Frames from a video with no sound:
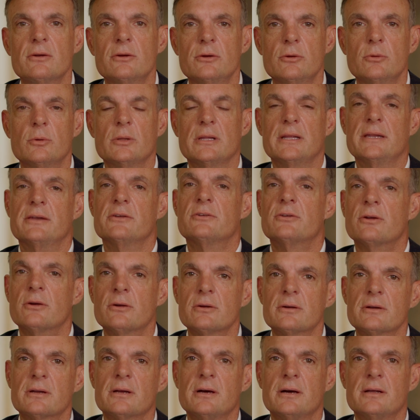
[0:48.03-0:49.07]
who will in
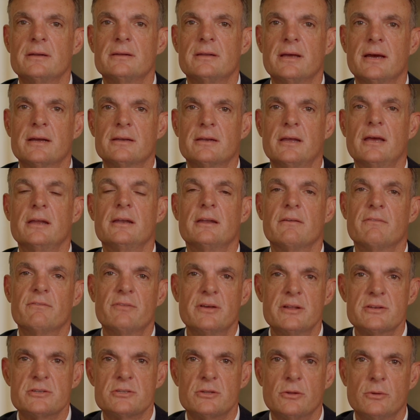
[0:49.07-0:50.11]
turn contact a
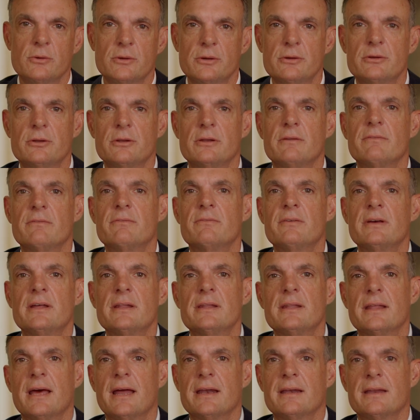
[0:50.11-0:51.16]
defense lawyer to
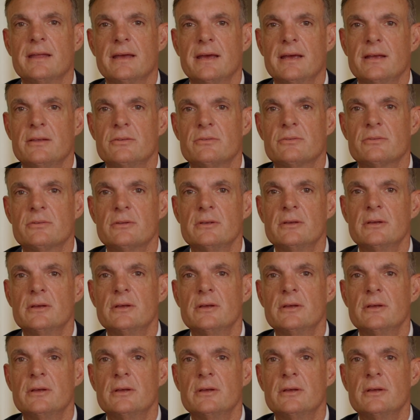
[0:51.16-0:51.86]
defend that case.